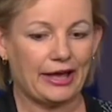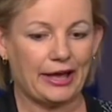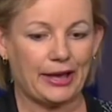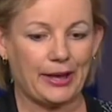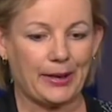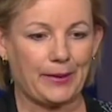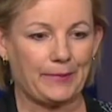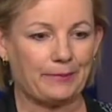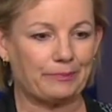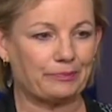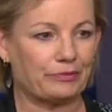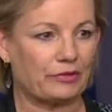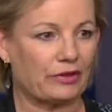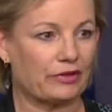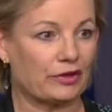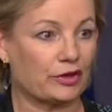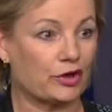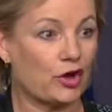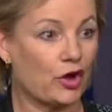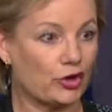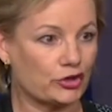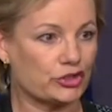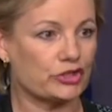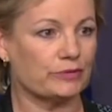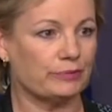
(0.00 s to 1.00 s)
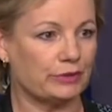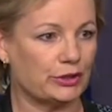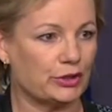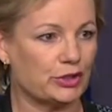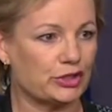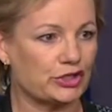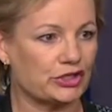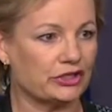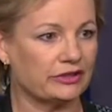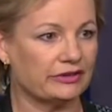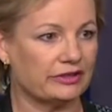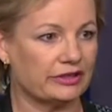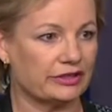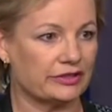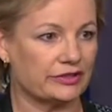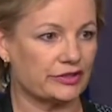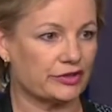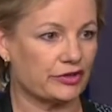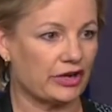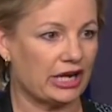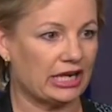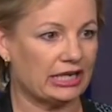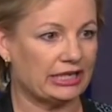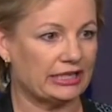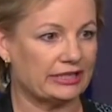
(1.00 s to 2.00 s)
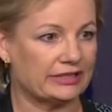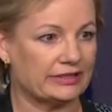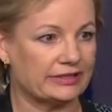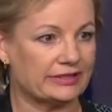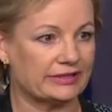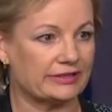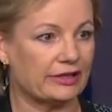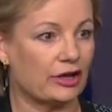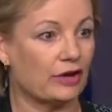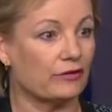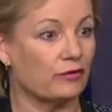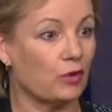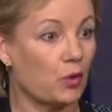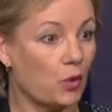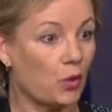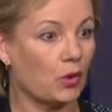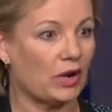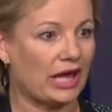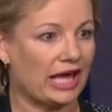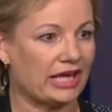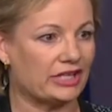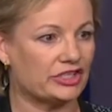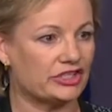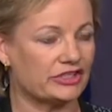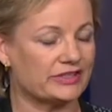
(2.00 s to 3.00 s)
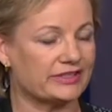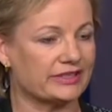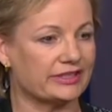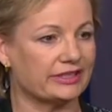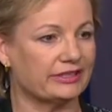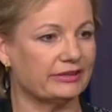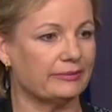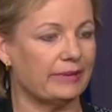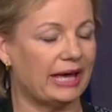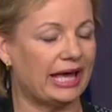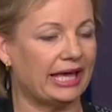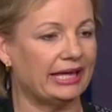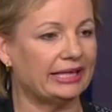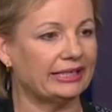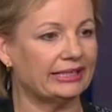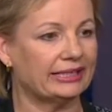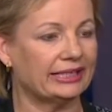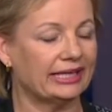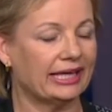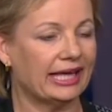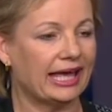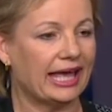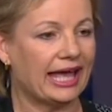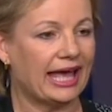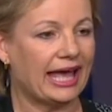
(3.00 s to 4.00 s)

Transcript: the contribution that Australians of all ages can make,